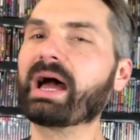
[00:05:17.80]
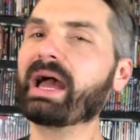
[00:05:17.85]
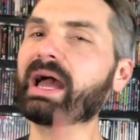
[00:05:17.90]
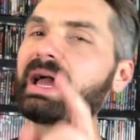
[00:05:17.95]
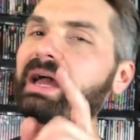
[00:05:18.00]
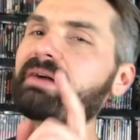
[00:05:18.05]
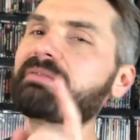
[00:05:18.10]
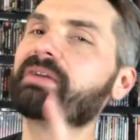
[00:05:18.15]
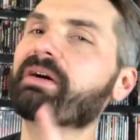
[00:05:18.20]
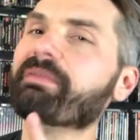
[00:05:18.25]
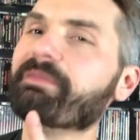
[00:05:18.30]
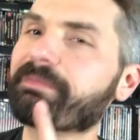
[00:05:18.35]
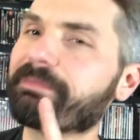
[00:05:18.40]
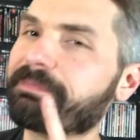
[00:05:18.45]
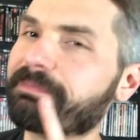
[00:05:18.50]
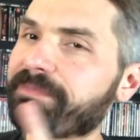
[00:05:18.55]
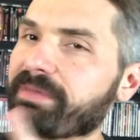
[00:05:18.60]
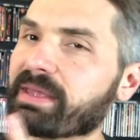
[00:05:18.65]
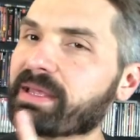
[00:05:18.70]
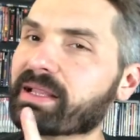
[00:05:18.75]
i have a
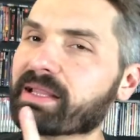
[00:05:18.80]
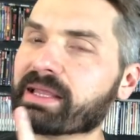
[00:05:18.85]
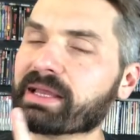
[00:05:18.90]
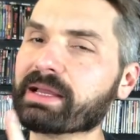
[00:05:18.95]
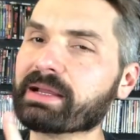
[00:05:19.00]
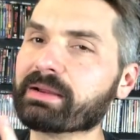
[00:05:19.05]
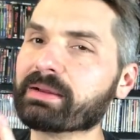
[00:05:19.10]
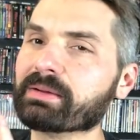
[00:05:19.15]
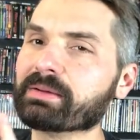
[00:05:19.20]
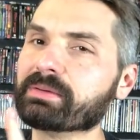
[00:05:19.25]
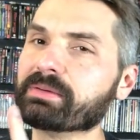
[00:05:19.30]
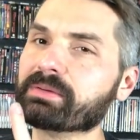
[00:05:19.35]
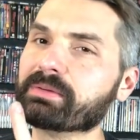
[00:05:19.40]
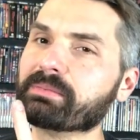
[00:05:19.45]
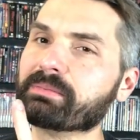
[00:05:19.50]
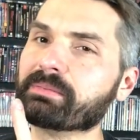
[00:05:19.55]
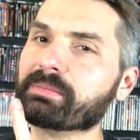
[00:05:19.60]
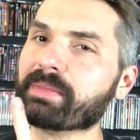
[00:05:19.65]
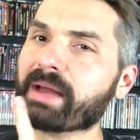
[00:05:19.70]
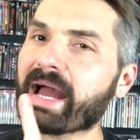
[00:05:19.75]
feeling
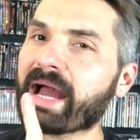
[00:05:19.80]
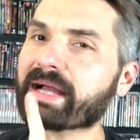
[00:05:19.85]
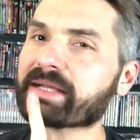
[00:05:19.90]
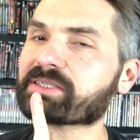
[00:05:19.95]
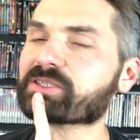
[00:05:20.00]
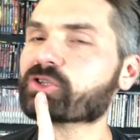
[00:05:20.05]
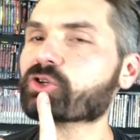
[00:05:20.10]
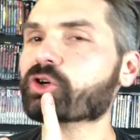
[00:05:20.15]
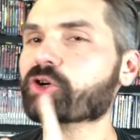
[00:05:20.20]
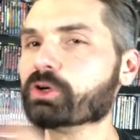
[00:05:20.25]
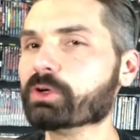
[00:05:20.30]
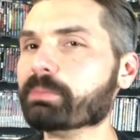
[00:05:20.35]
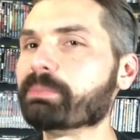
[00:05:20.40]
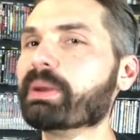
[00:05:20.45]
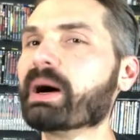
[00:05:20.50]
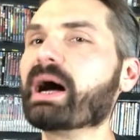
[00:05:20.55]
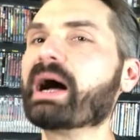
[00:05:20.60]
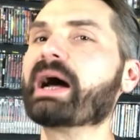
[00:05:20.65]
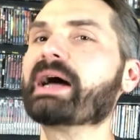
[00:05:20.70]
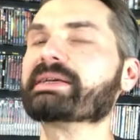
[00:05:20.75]
max could
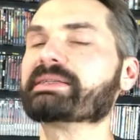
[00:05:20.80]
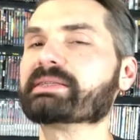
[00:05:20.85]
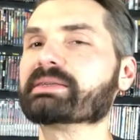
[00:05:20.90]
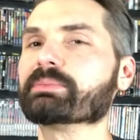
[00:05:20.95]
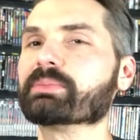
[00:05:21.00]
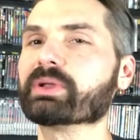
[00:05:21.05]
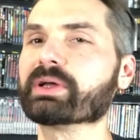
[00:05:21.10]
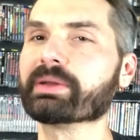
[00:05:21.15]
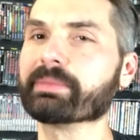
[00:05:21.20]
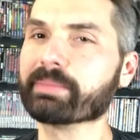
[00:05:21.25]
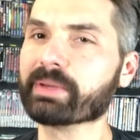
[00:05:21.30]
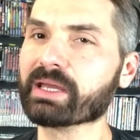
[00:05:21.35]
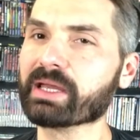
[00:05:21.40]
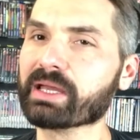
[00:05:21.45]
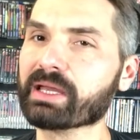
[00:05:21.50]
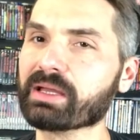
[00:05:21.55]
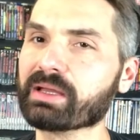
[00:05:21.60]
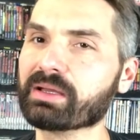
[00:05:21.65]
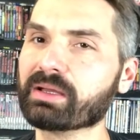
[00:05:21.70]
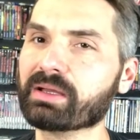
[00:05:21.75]
possibly
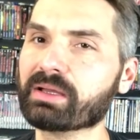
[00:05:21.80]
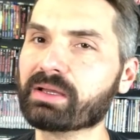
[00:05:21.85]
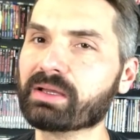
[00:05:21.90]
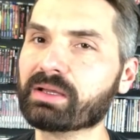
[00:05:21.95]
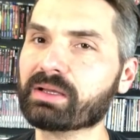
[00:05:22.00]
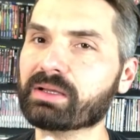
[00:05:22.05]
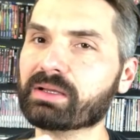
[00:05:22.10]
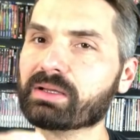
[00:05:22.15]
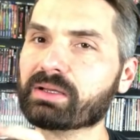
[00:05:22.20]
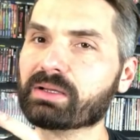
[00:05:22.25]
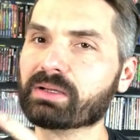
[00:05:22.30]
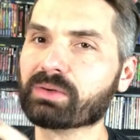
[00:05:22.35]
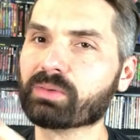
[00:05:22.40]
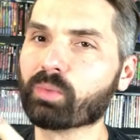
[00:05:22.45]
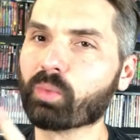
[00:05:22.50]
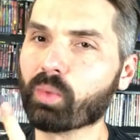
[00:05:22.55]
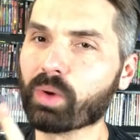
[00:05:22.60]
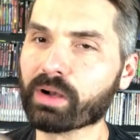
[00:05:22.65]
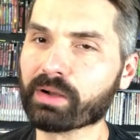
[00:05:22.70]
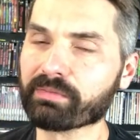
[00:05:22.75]
be
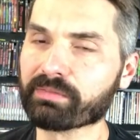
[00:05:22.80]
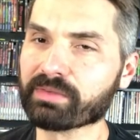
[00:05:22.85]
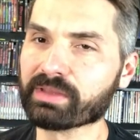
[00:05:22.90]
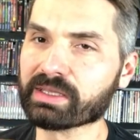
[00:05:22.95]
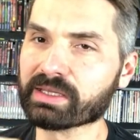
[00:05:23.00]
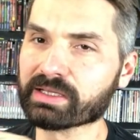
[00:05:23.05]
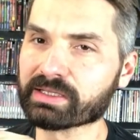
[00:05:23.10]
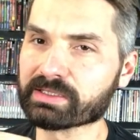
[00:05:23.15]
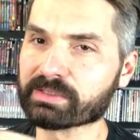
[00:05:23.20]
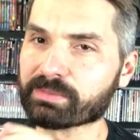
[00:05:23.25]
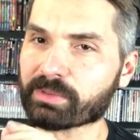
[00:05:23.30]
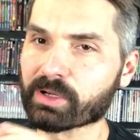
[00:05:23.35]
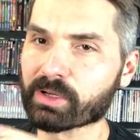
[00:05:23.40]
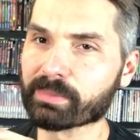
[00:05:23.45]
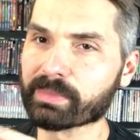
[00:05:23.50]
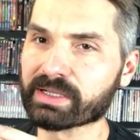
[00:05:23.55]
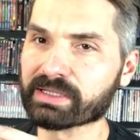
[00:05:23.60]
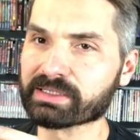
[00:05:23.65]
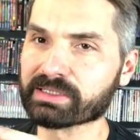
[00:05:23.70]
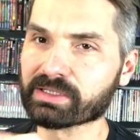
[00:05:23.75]
one of the
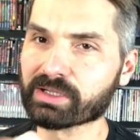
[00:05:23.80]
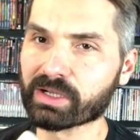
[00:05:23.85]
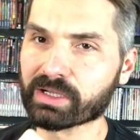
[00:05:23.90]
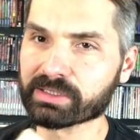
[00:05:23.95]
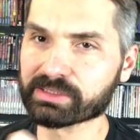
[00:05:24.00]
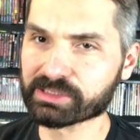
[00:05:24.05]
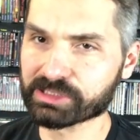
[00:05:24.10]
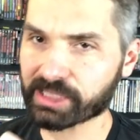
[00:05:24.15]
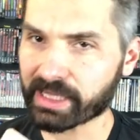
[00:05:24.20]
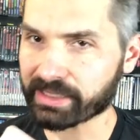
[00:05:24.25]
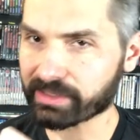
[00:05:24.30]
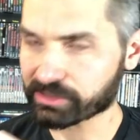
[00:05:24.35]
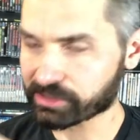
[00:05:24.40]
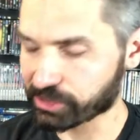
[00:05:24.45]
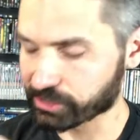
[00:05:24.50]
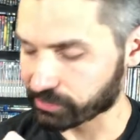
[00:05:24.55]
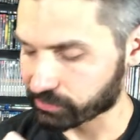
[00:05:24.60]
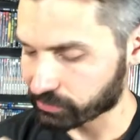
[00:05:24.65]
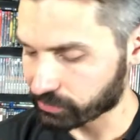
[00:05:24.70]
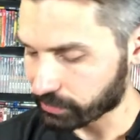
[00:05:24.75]
experimented on child
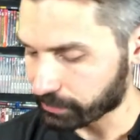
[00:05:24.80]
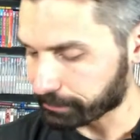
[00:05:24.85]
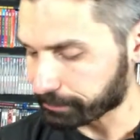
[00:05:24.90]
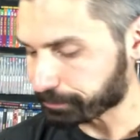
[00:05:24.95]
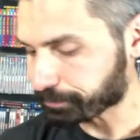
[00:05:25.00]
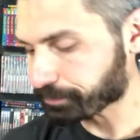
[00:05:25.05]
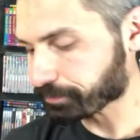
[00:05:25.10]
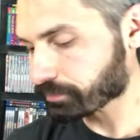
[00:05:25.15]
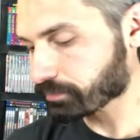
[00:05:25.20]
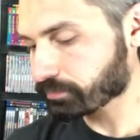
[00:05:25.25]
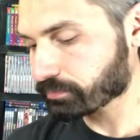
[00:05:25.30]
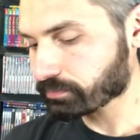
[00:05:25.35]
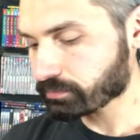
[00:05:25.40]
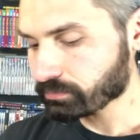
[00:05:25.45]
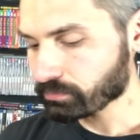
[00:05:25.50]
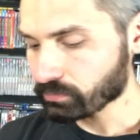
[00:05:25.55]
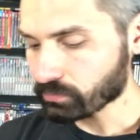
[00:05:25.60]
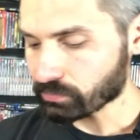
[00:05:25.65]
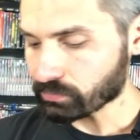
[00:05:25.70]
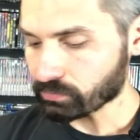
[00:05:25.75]
children.
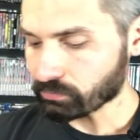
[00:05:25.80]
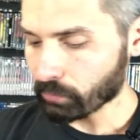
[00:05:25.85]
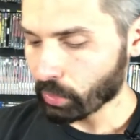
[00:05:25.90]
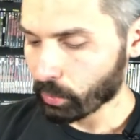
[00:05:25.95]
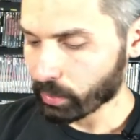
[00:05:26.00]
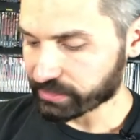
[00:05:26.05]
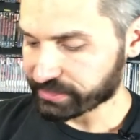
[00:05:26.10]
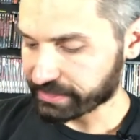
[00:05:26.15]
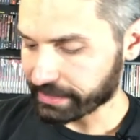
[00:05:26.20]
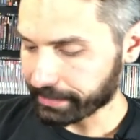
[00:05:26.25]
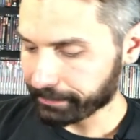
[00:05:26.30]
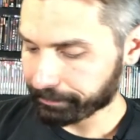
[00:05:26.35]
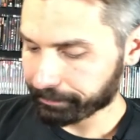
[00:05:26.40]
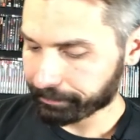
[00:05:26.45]
We'll see.